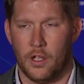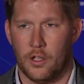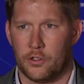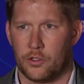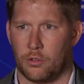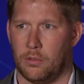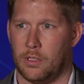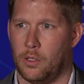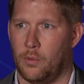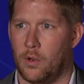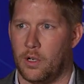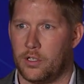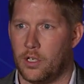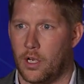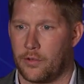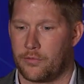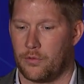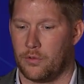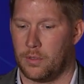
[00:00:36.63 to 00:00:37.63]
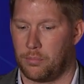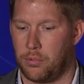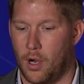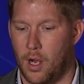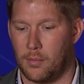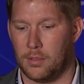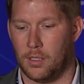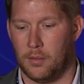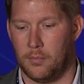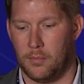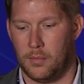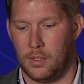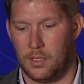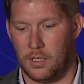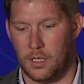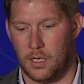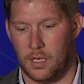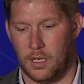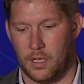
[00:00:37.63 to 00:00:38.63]
So really want to talk through the problem,
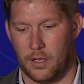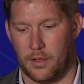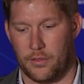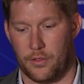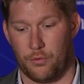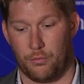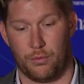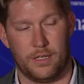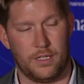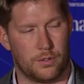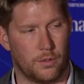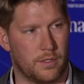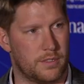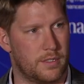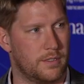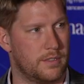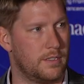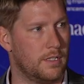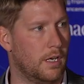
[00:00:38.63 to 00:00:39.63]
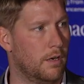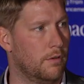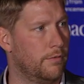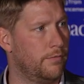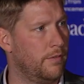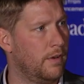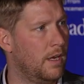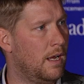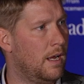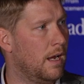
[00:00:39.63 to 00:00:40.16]
the resource itself,